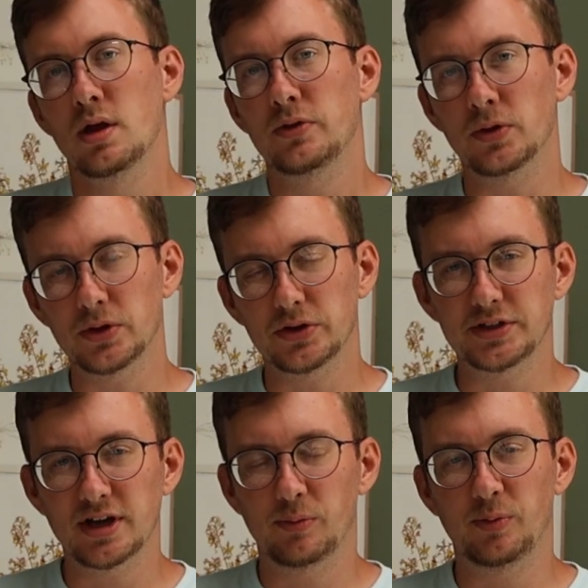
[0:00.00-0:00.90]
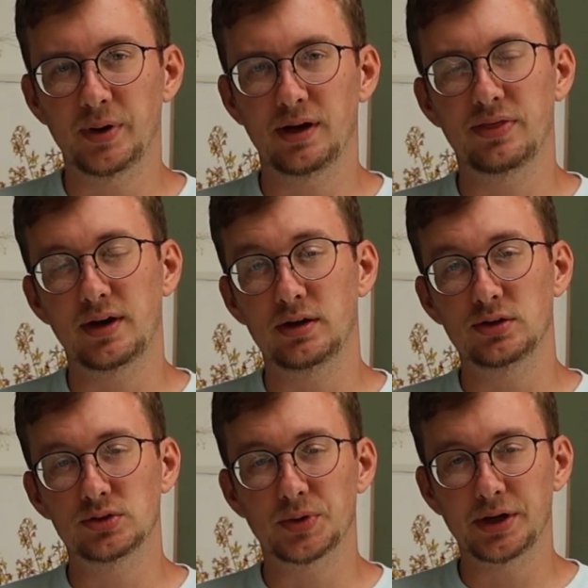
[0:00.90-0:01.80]
The only other type of paint that I
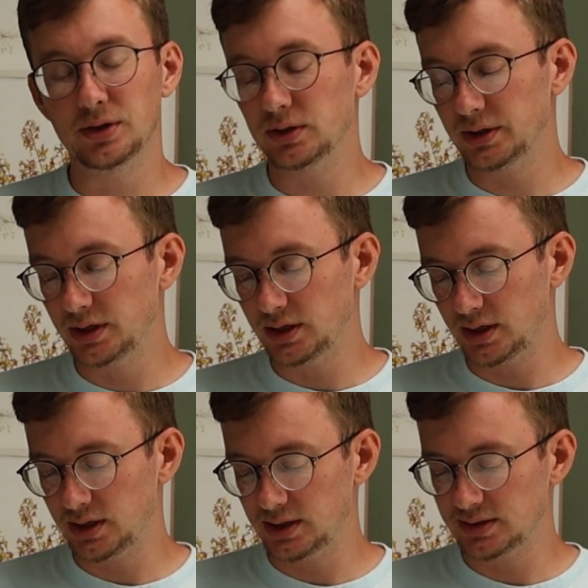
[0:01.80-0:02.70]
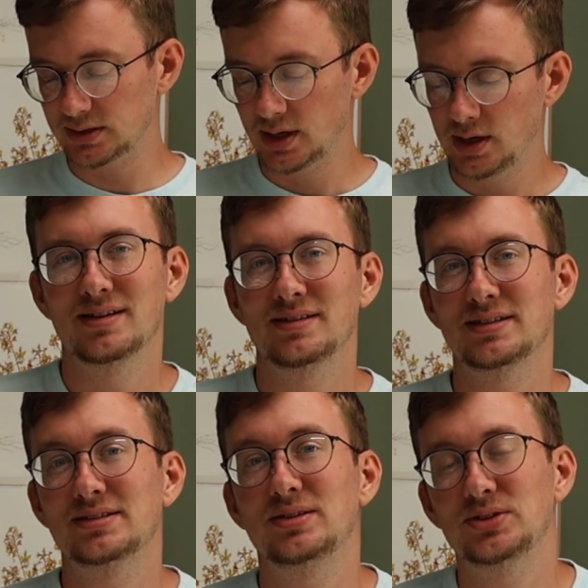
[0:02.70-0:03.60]
use regularly is
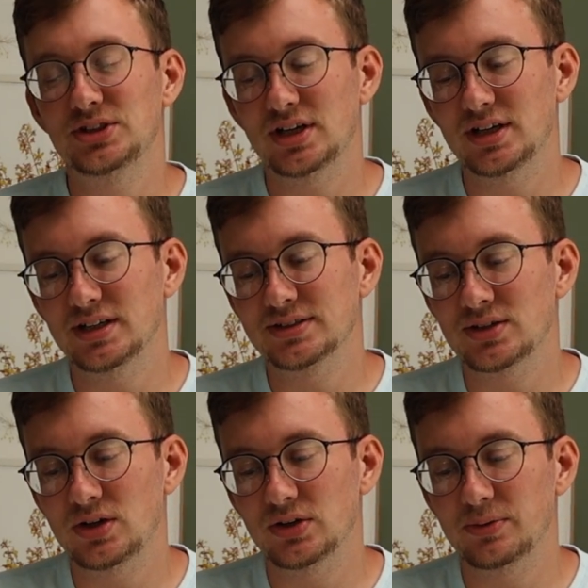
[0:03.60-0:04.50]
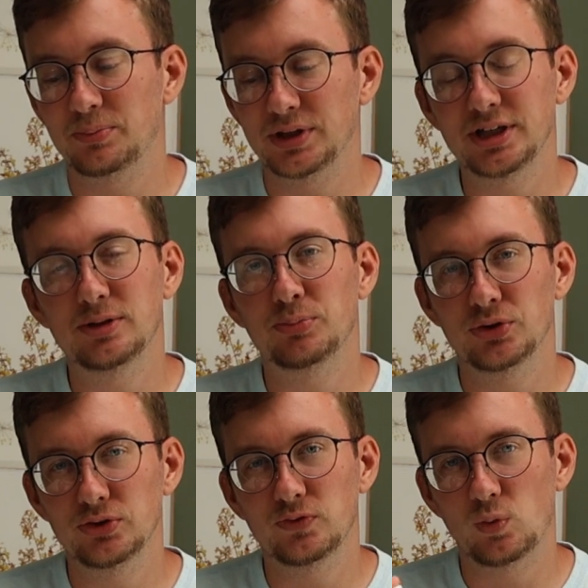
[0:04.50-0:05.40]
this little jar. It's called Bleed
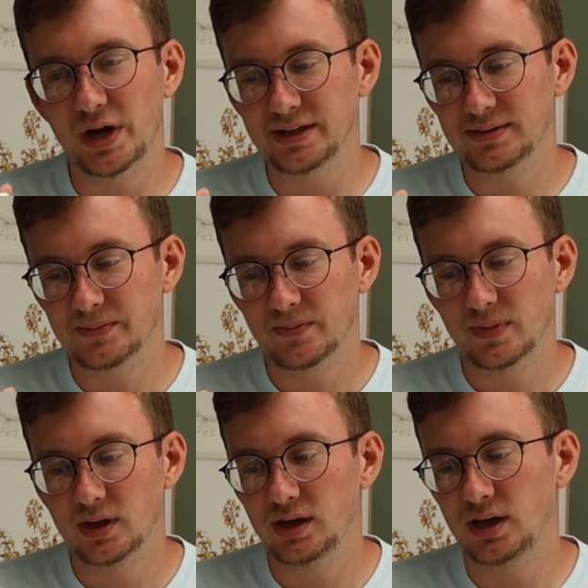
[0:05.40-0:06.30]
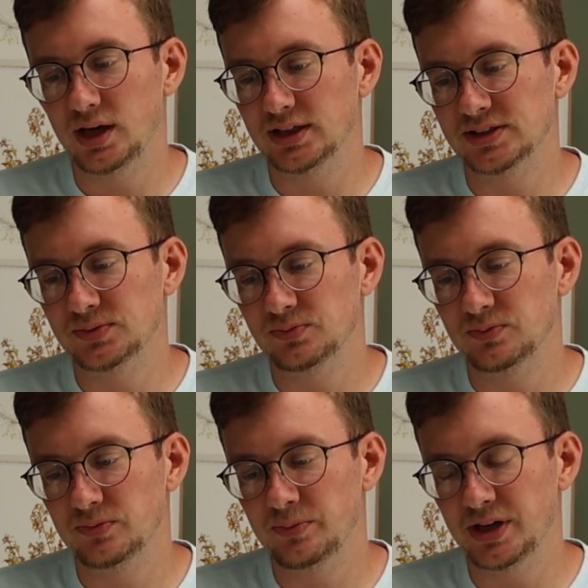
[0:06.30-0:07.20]
Proof White. It's
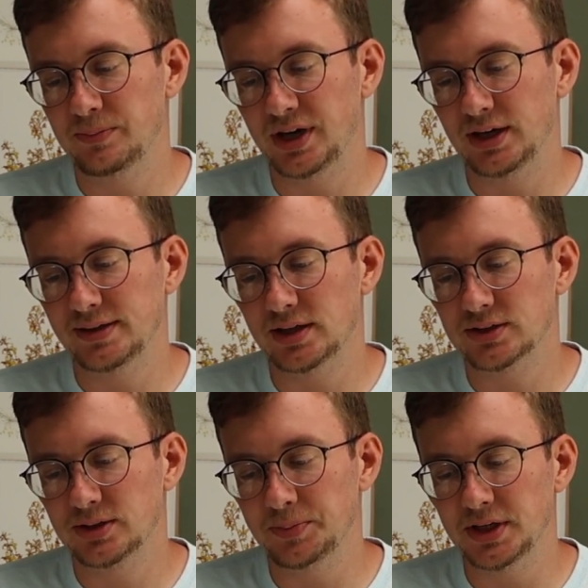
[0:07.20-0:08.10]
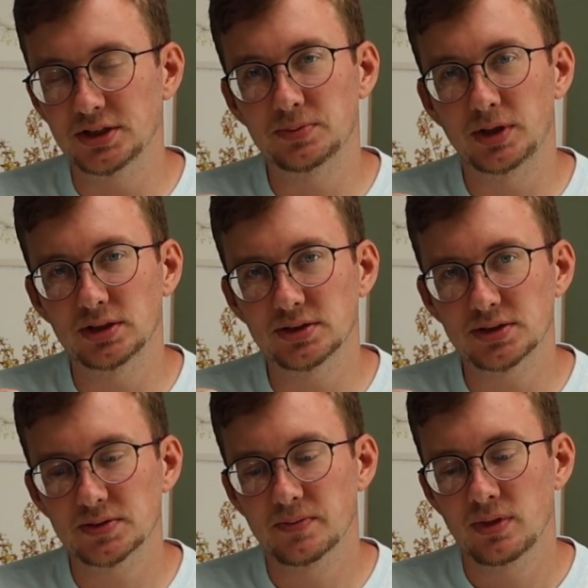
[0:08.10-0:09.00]
made by Dr. P.H.
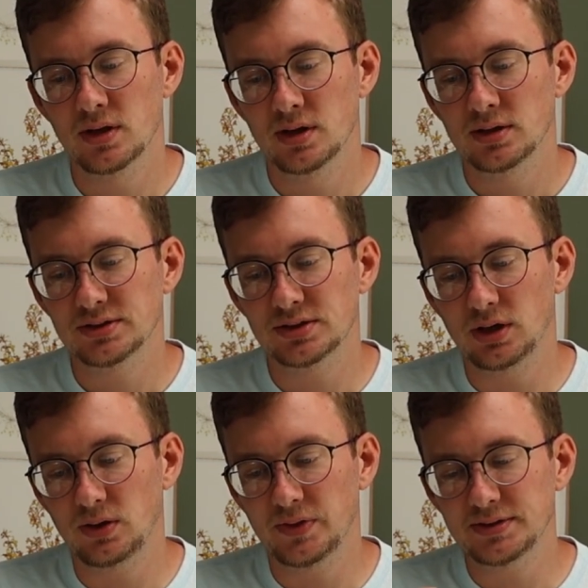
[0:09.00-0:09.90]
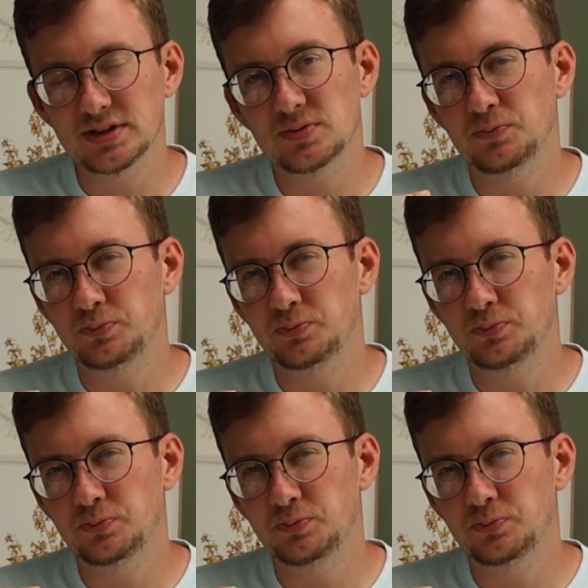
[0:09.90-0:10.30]
Martins. So this is